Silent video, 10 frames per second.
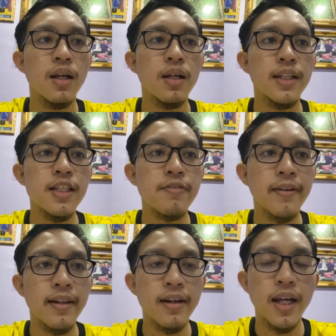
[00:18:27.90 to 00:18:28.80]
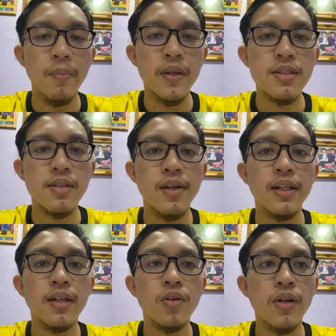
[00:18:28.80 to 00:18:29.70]
This failure happens
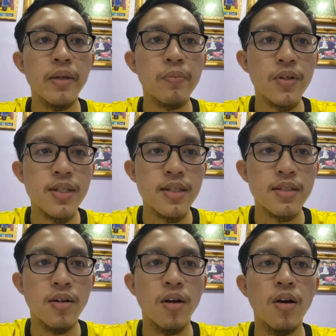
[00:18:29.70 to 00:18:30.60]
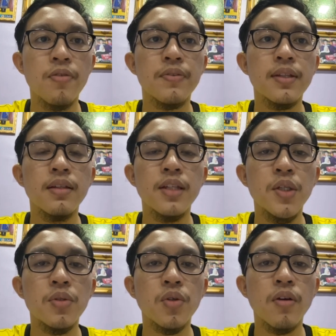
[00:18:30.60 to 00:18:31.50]
during the coding process, often
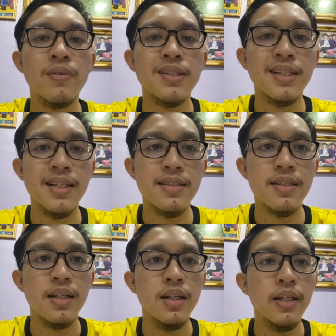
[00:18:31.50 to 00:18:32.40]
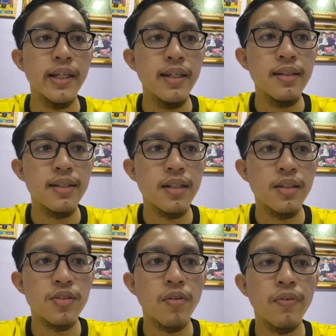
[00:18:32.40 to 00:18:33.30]
due to oversights in
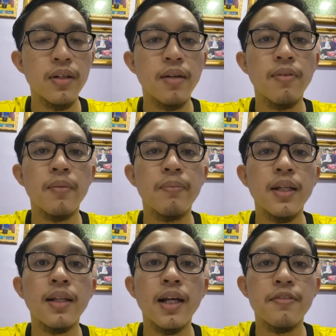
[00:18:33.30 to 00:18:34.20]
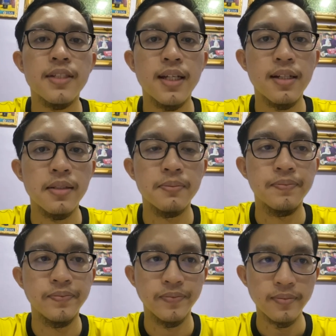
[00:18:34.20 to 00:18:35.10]
the software development life cycle.
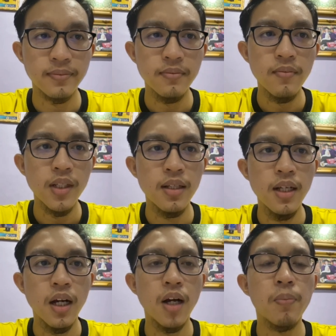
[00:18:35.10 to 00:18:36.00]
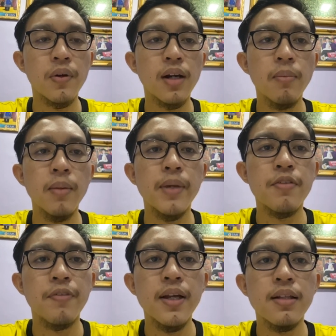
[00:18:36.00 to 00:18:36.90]
A programmer
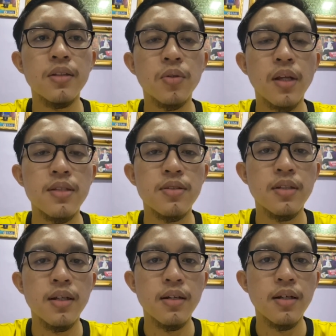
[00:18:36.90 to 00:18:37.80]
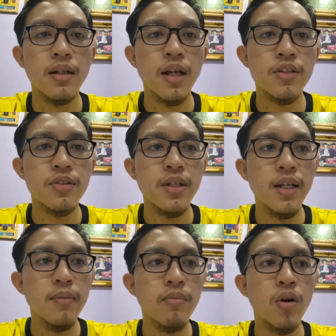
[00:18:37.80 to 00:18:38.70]
may fail to consider
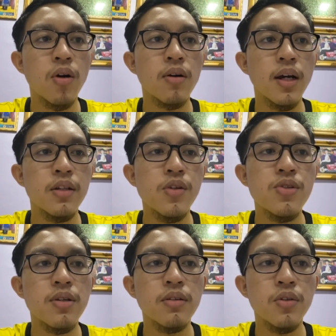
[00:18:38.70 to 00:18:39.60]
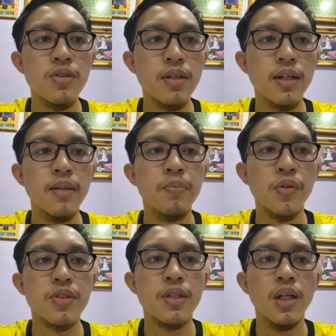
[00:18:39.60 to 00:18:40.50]
extreme or unusual user inputs,